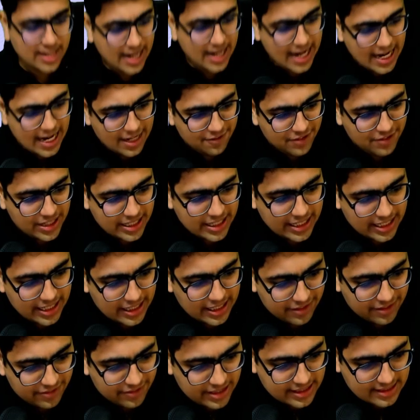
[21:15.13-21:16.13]
and we can
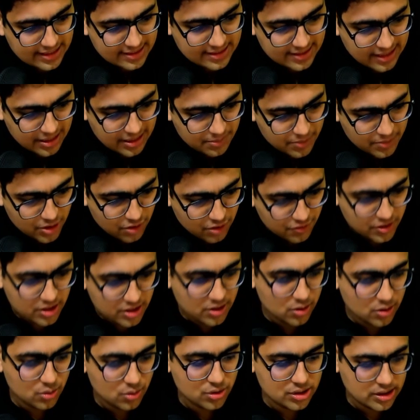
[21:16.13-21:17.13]
give a disclaimer of
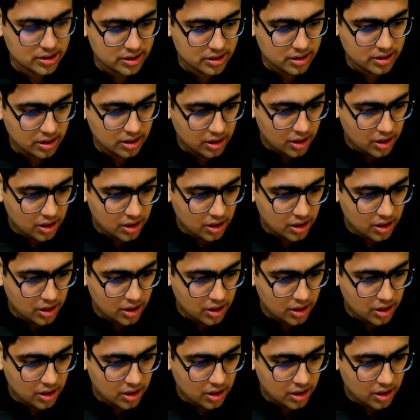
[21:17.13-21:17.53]
conclusion.